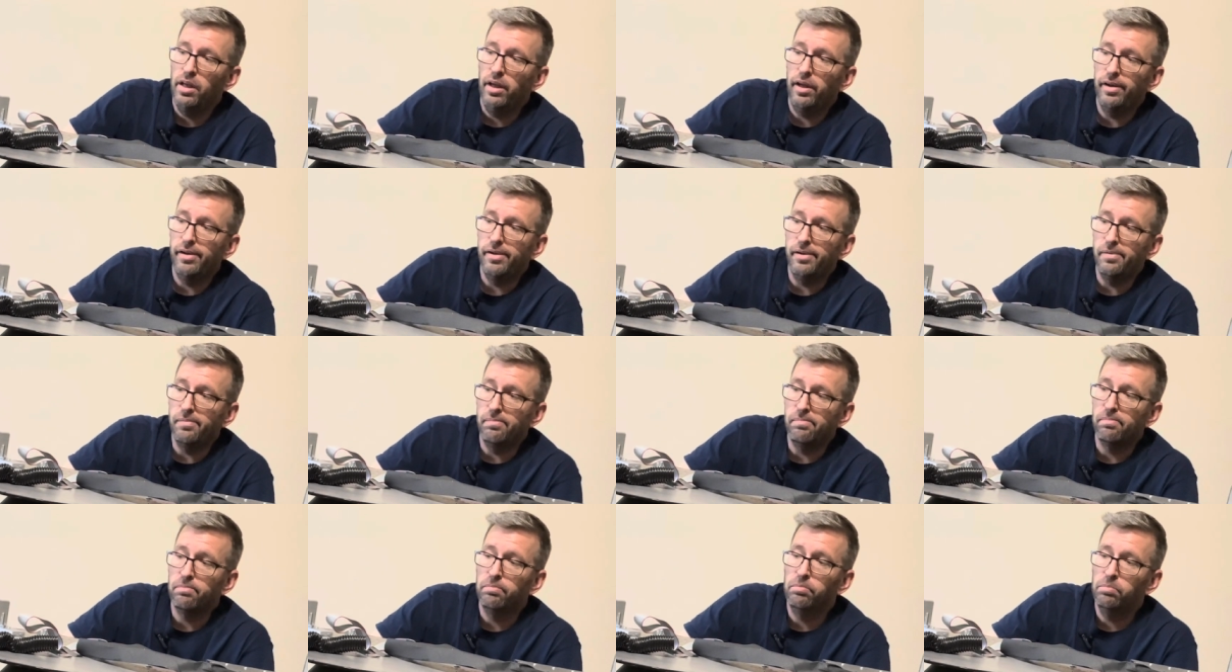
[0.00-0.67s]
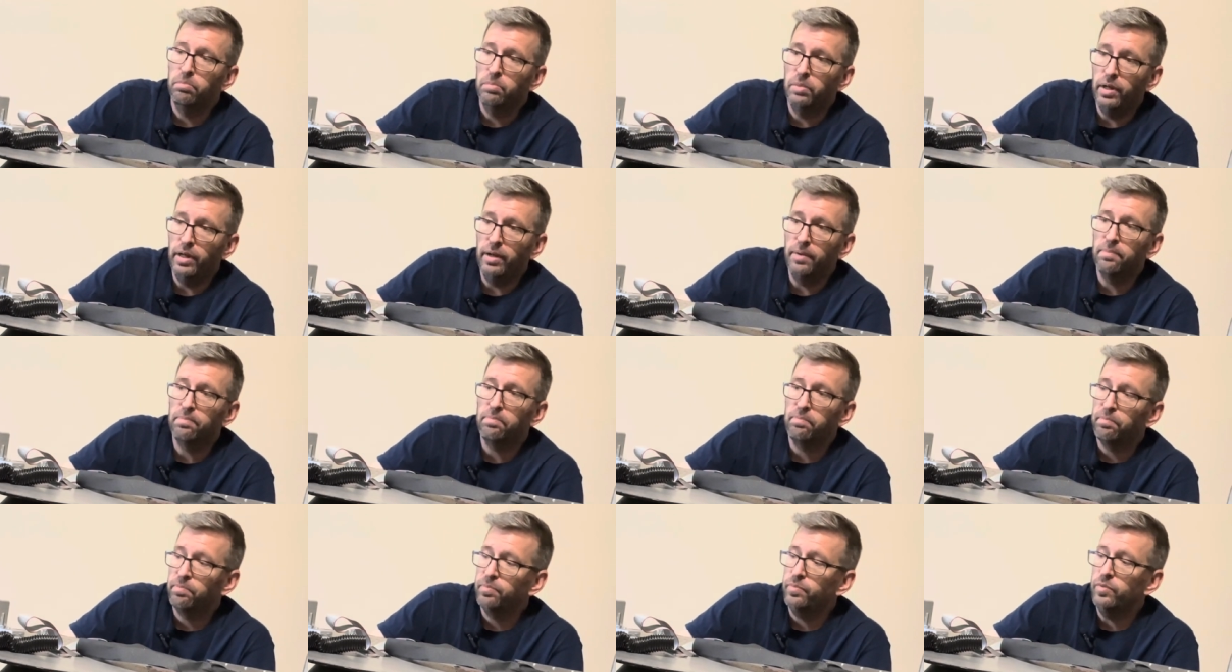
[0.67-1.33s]
Um,
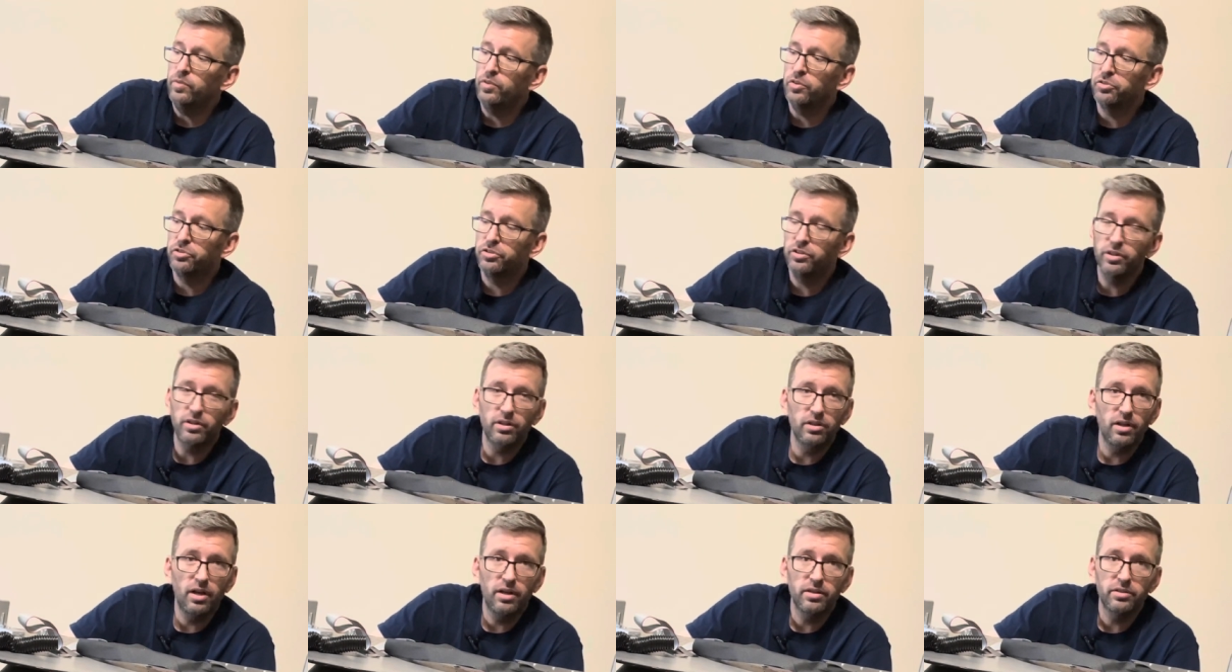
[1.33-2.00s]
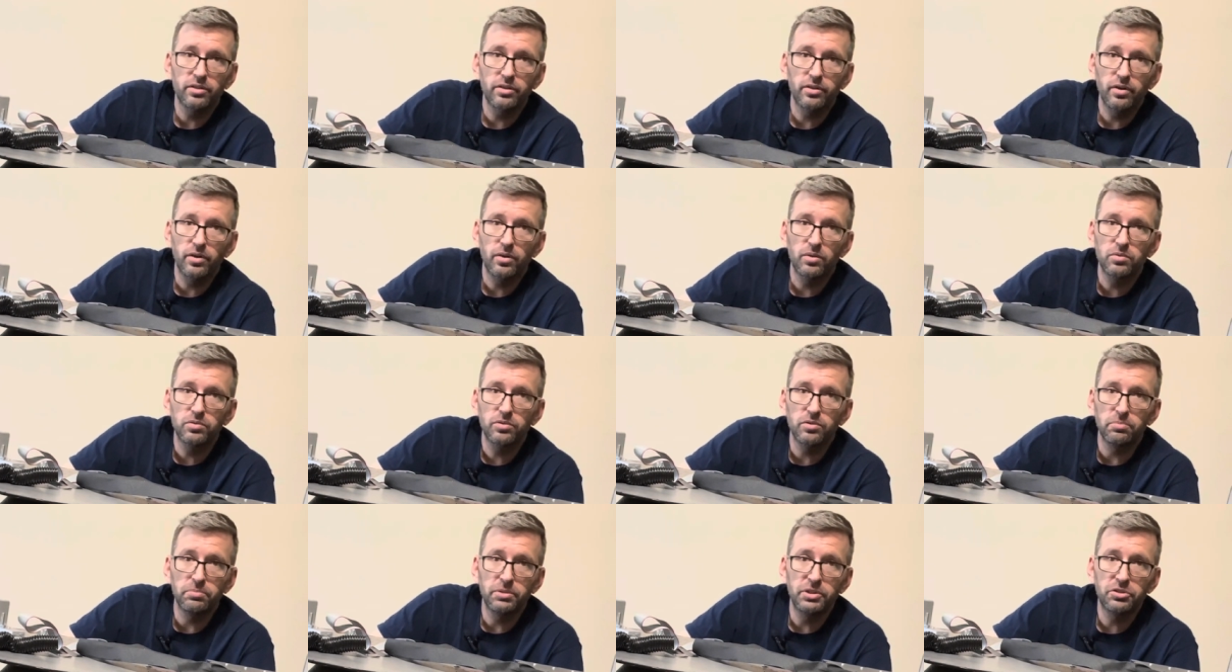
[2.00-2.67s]
but there's still a lot to go,
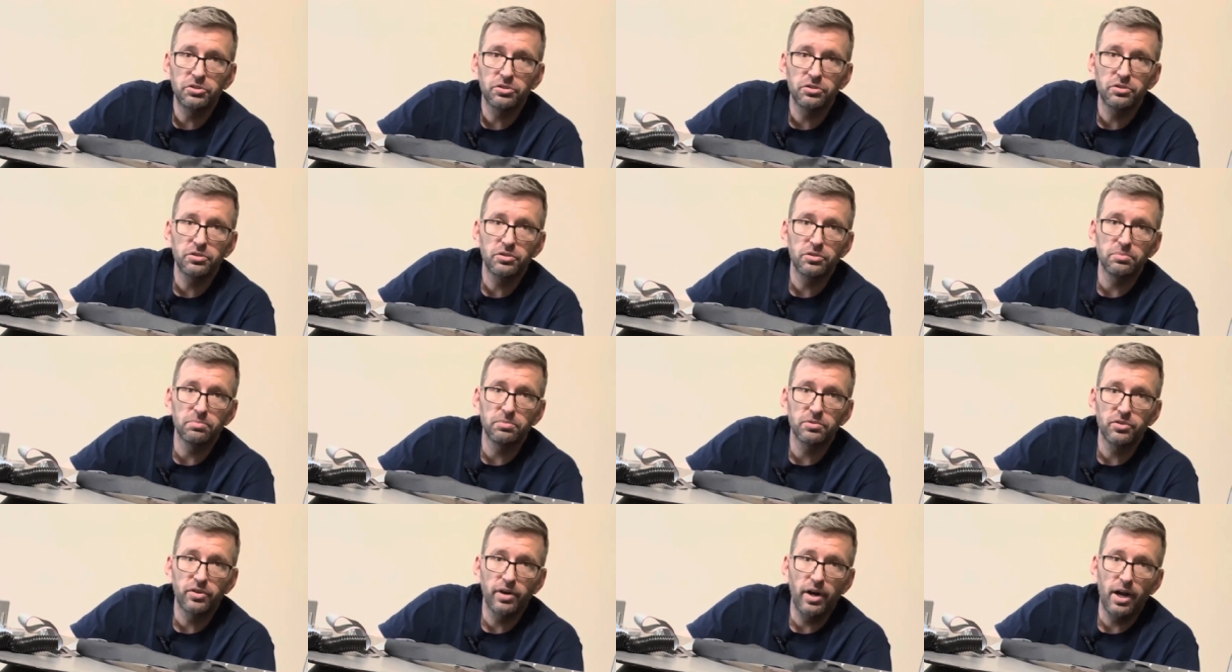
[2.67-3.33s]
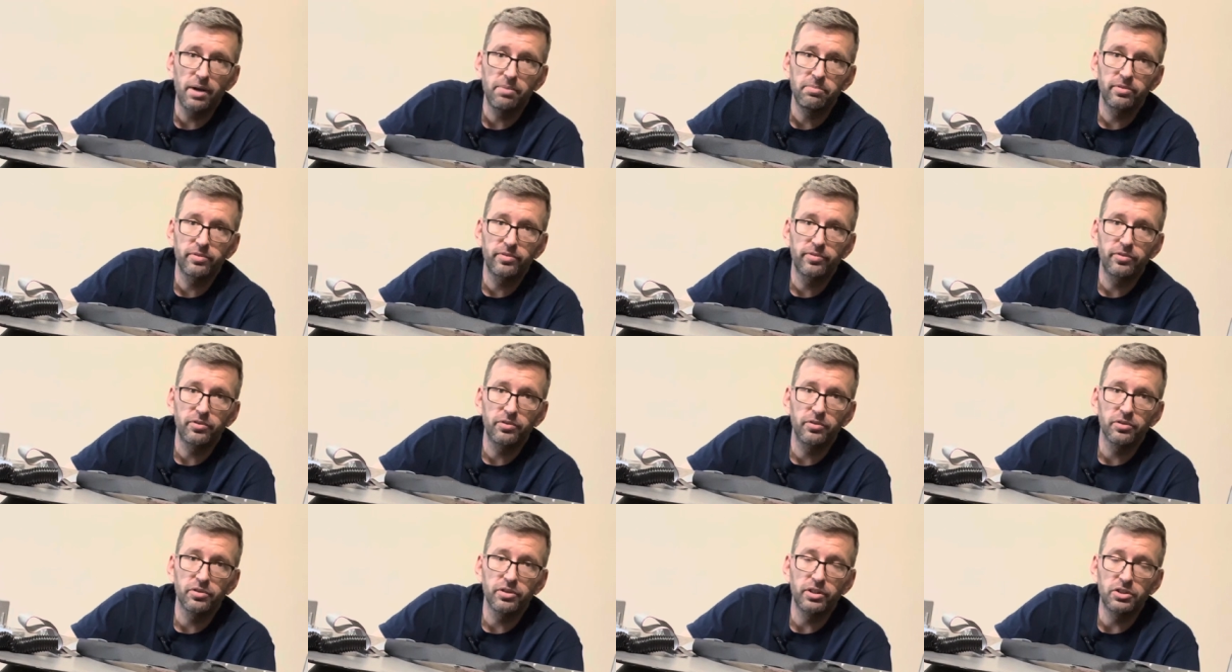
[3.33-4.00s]
so be sure to subscribe if
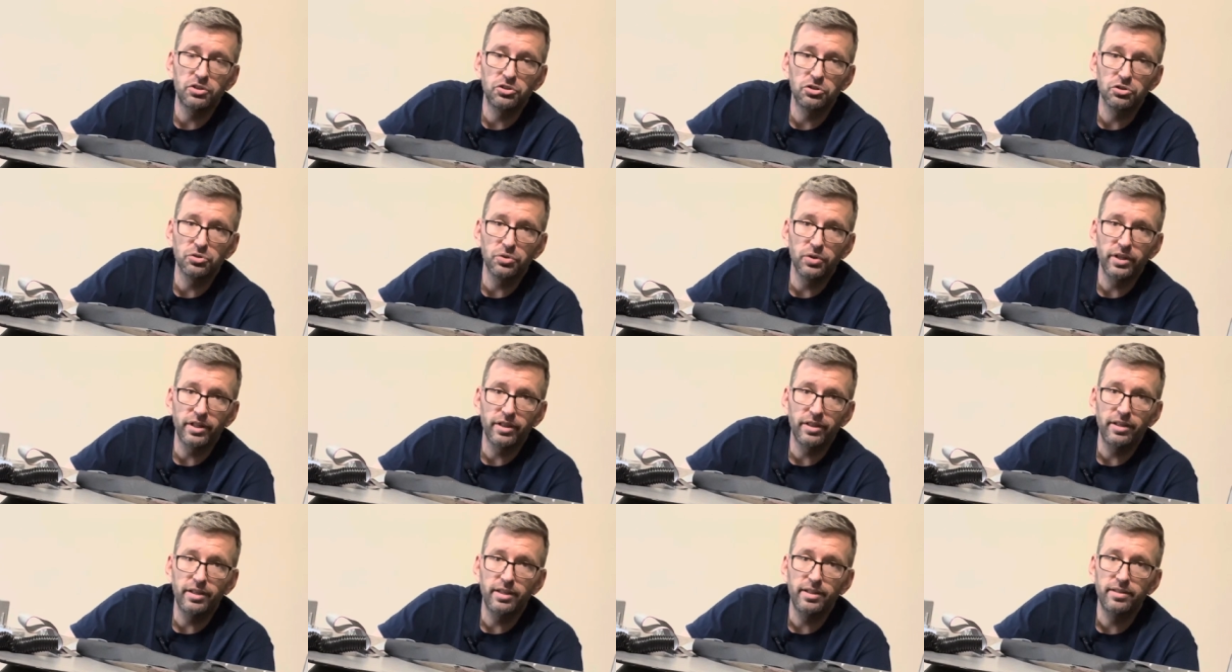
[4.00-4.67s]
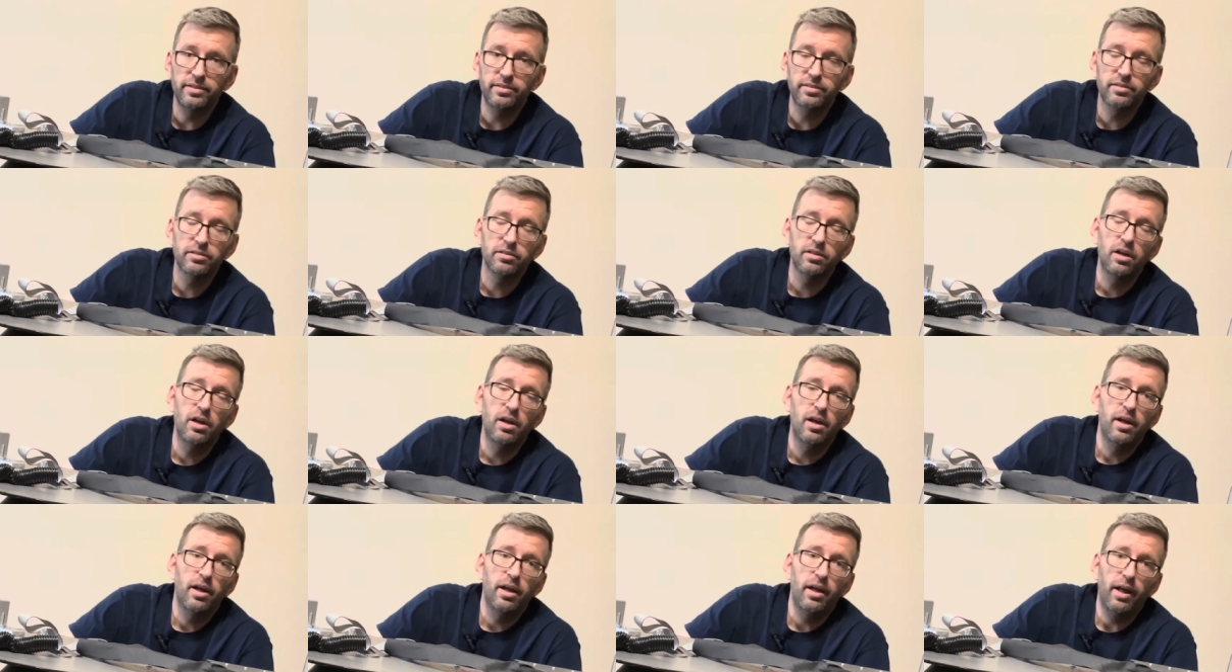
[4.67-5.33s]
you're enjoying these
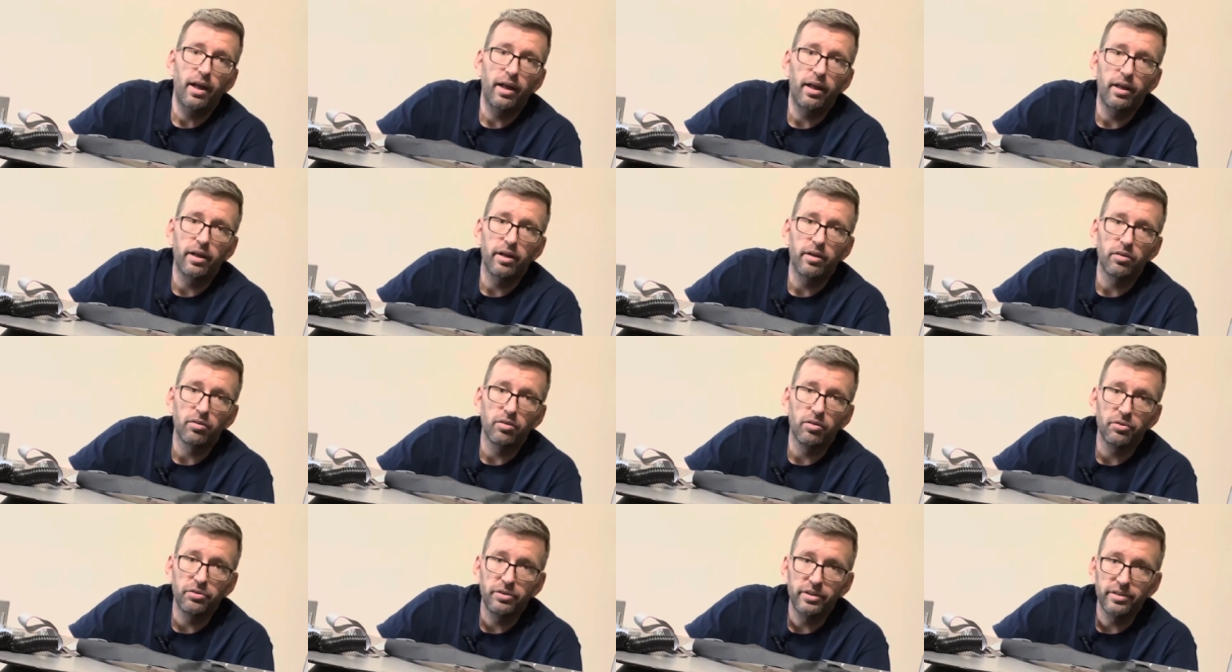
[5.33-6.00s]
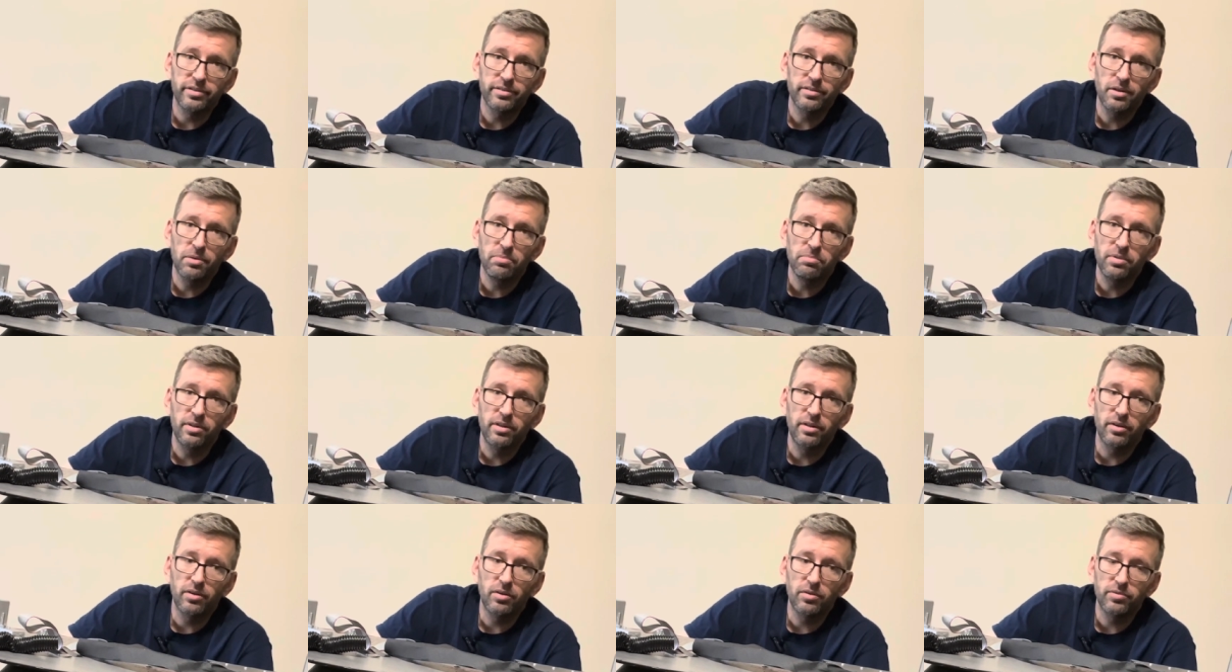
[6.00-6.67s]
and learning
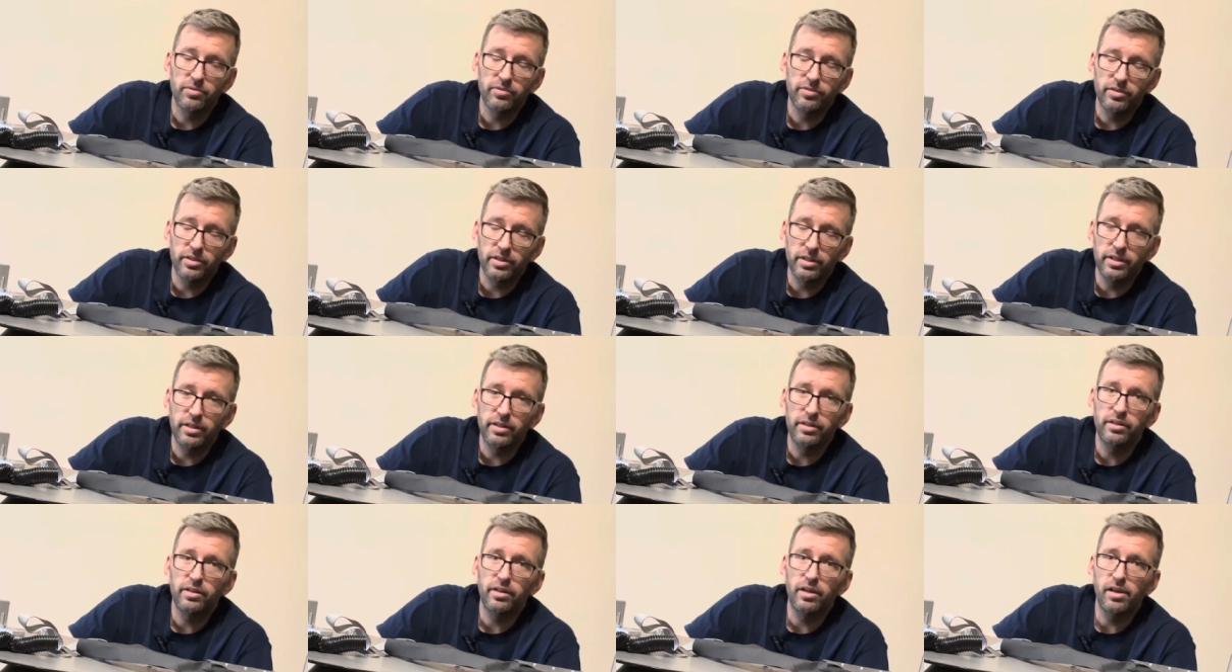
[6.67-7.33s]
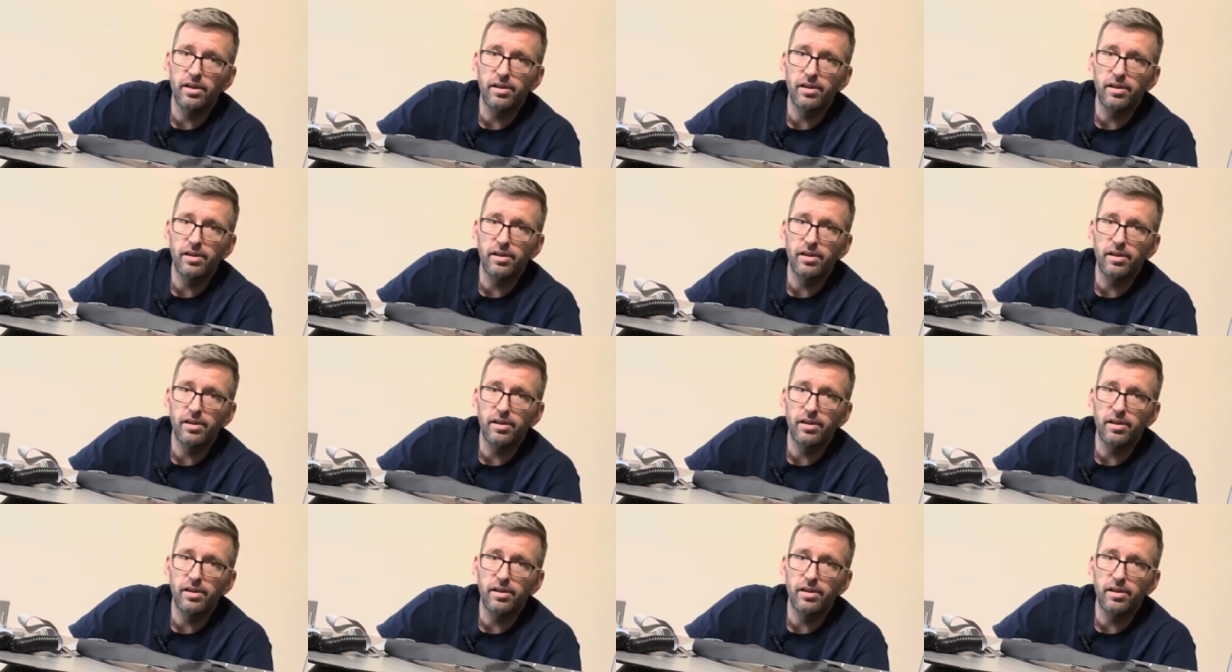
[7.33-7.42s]
something, hopefully,